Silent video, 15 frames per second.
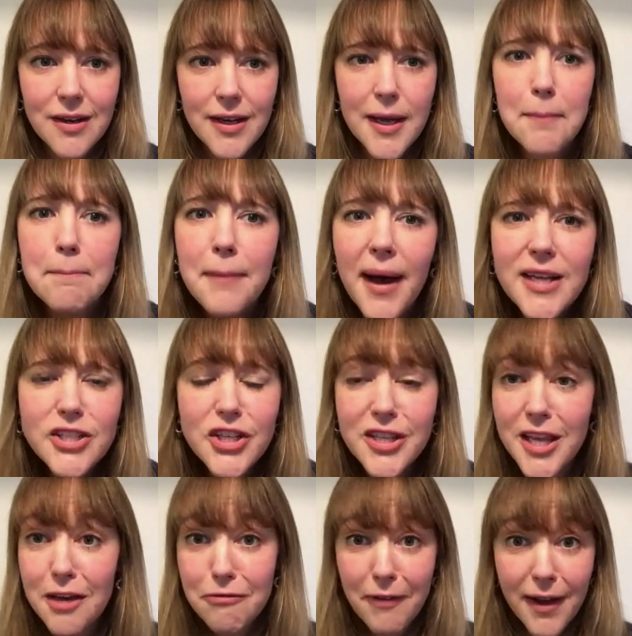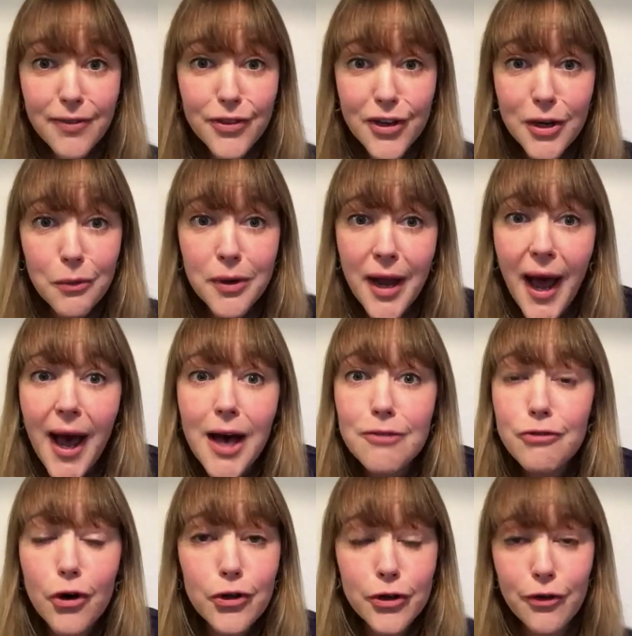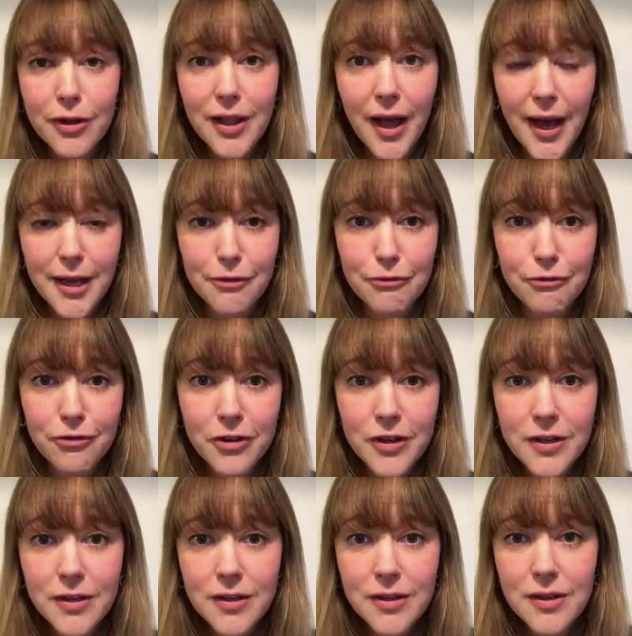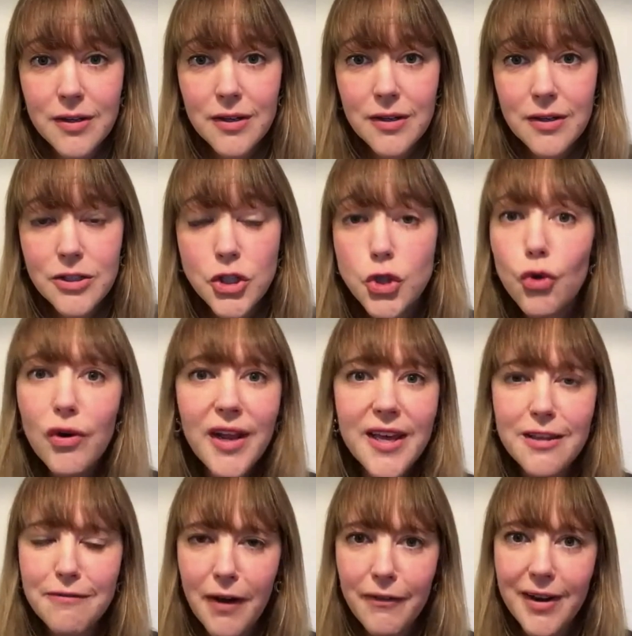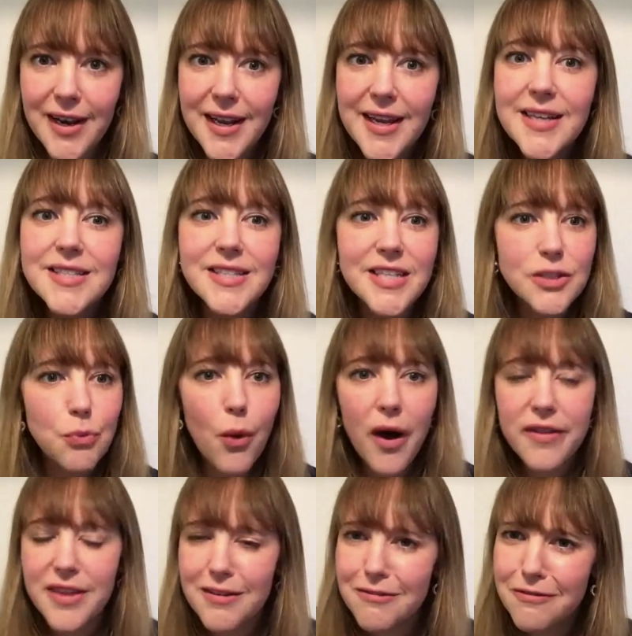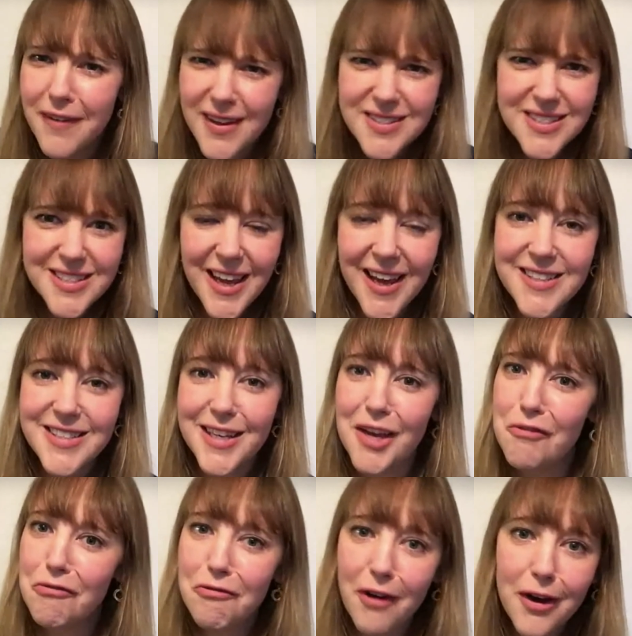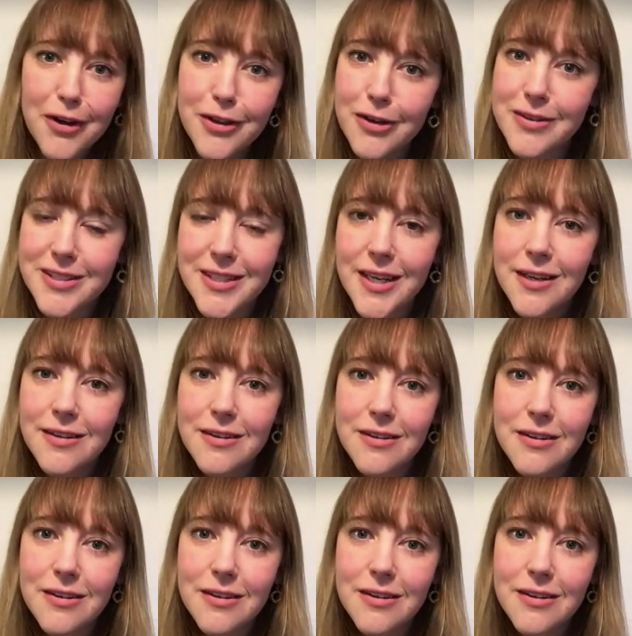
Imagine the effect that it would have on your life. Surely at the very least it's worth investigating it further, isn't it?